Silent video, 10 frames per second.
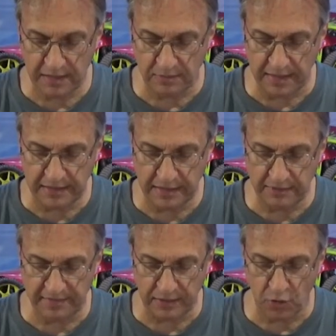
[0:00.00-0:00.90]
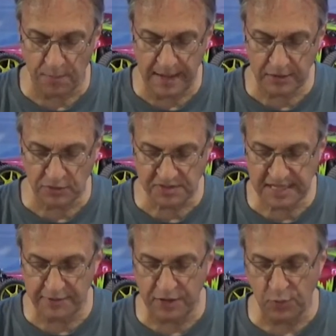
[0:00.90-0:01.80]
right here, if I go back to
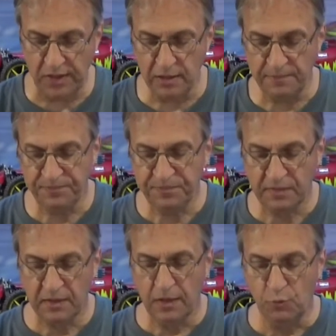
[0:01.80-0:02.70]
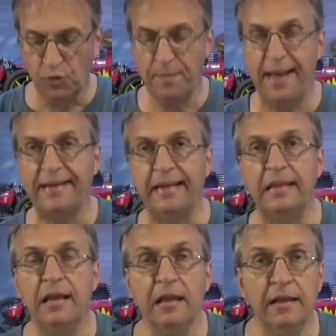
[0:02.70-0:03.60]
steering wheel, we're back in.
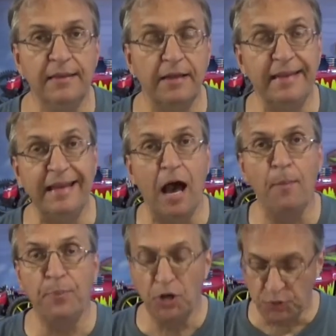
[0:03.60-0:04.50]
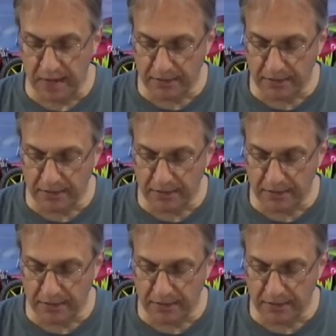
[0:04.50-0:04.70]
Now the upper right